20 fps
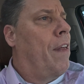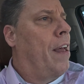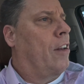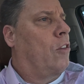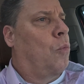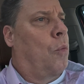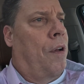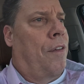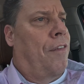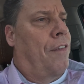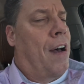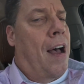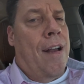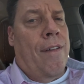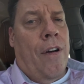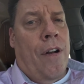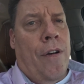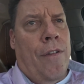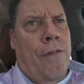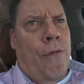that's what,
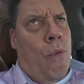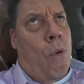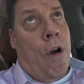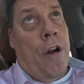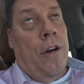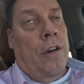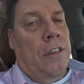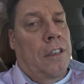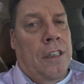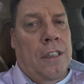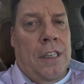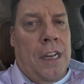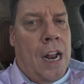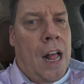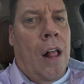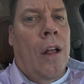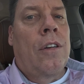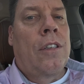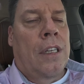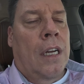500,
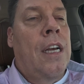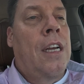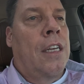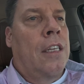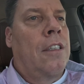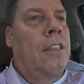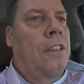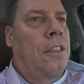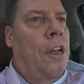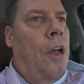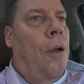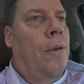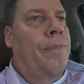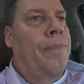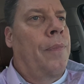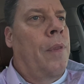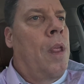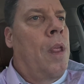dollars So,